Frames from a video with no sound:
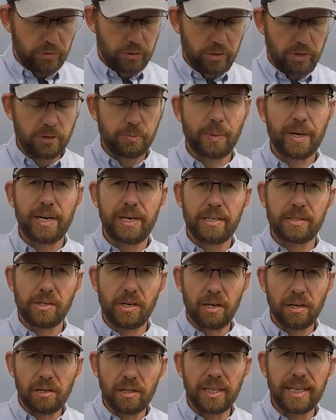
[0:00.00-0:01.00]
spray as
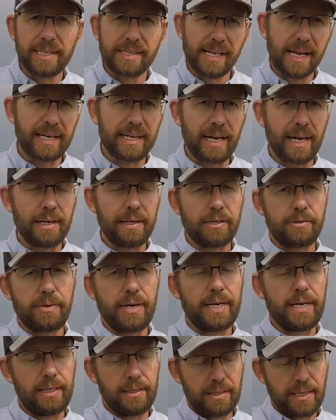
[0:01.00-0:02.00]
early as that cotton is
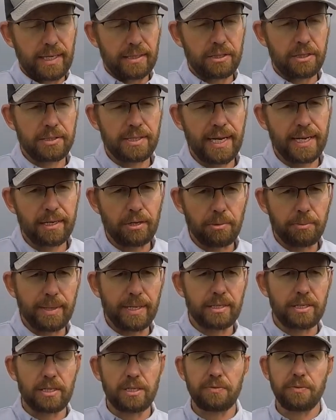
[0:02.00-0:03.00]
ready. That's your take-home
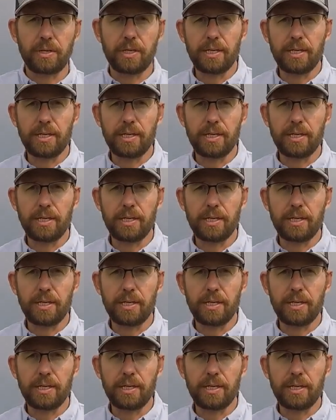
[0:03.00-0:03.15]
message for